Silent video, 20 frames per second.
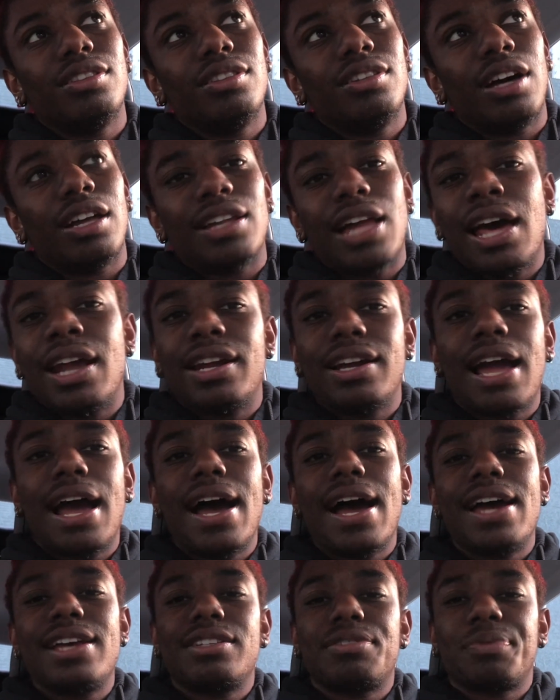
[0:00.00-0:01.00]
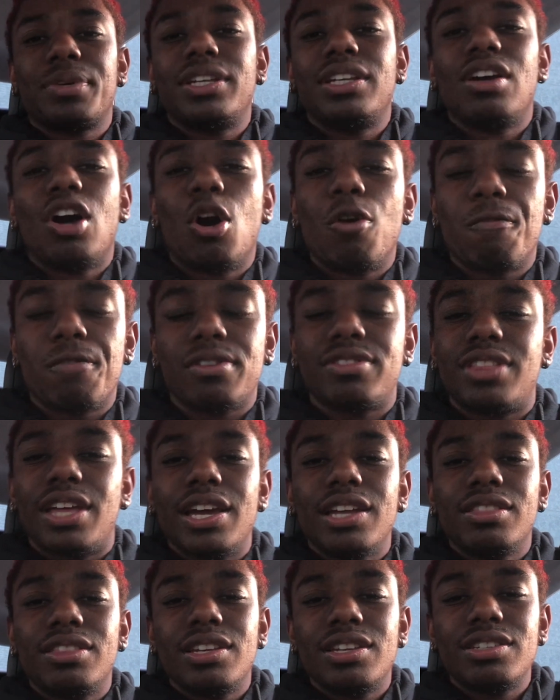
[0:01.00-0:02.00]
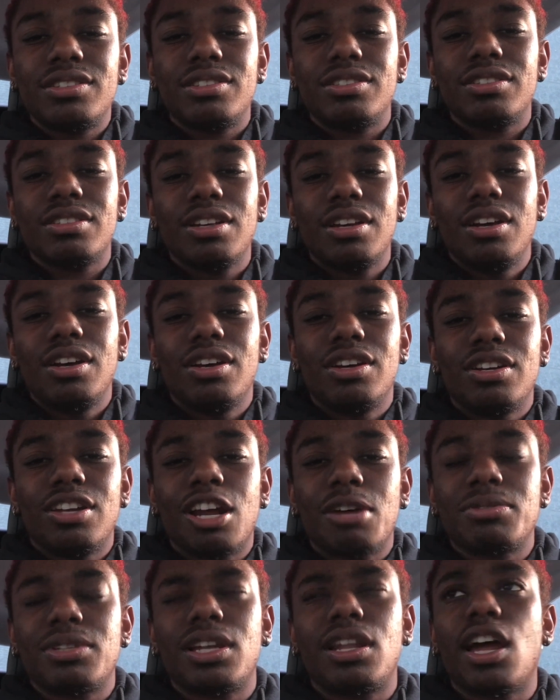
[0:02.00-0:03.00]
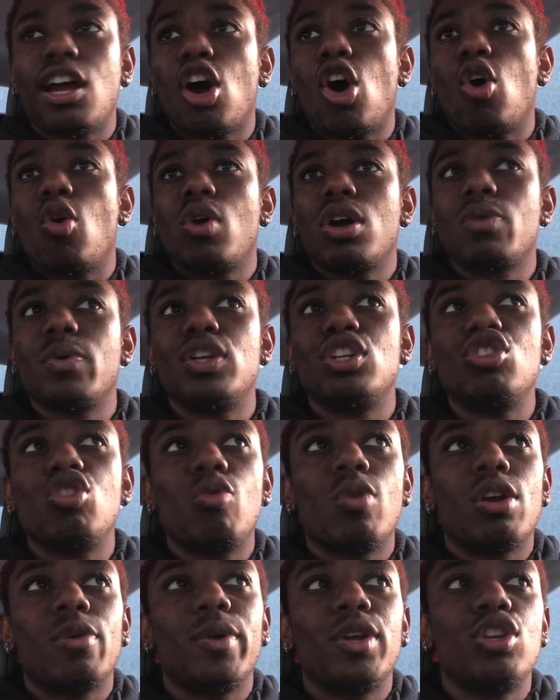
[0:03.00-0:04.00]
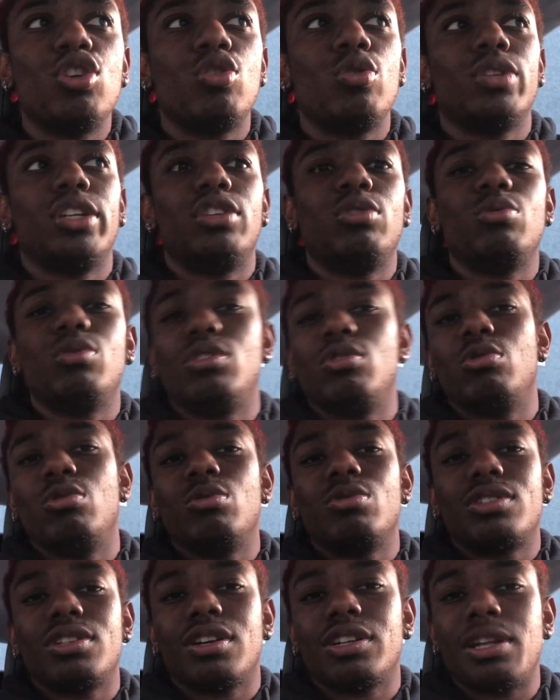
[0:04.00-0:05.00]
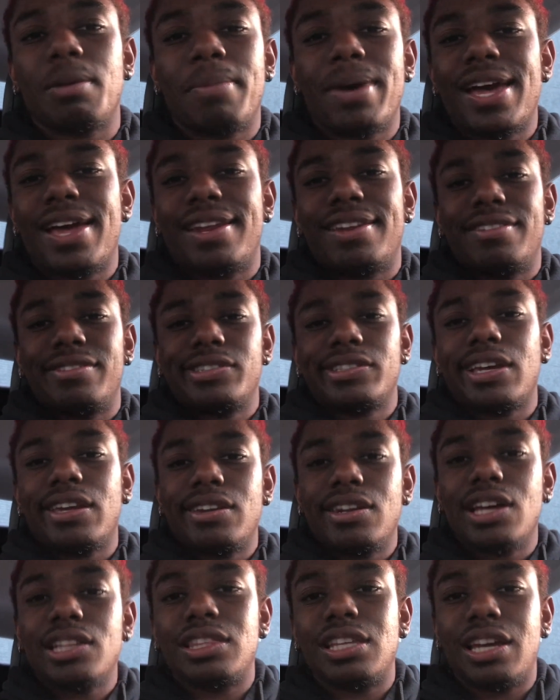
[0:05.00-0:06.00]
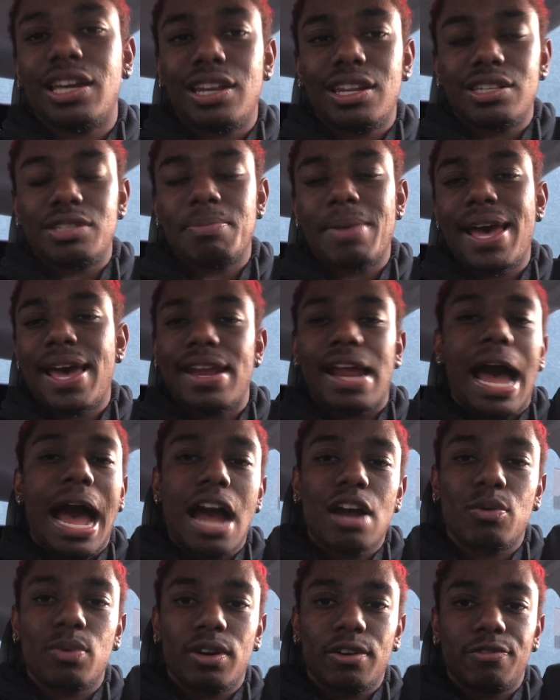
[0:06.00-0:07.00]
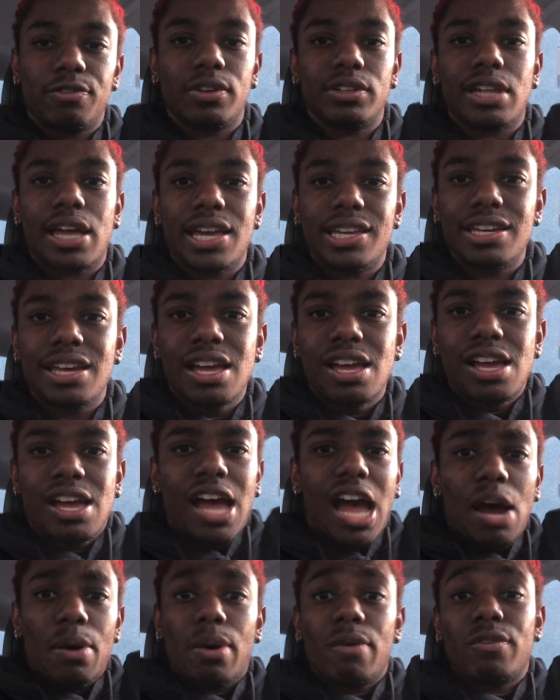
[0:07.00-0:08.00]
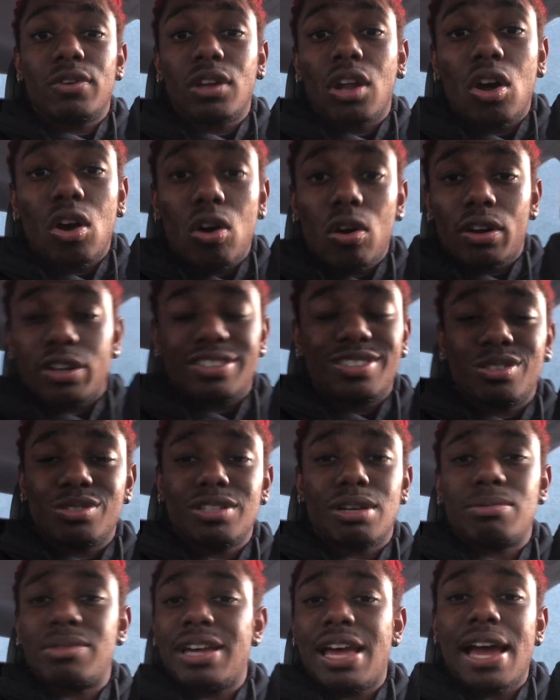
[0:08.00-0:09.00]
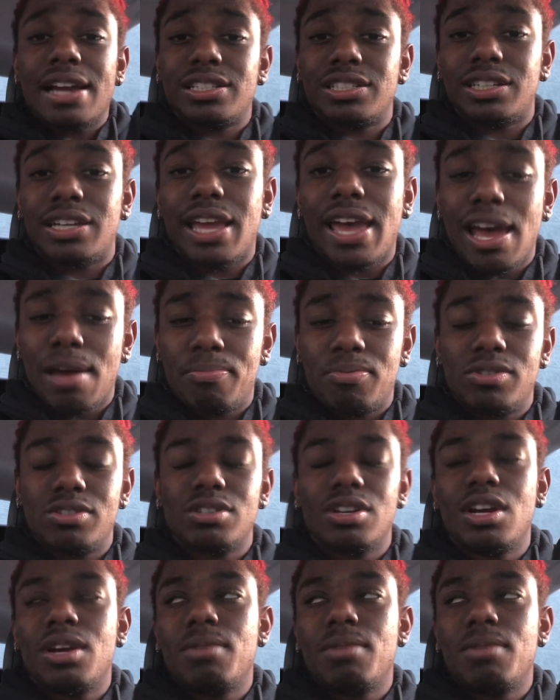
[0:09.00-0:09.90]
a lot of guys really overthink this. You know what I'm saying? Like, oh, what do we do? What do we do? And then you, you, you sit on the bed and say nothing, and it's mad awkward for, like, however long until something actually happens.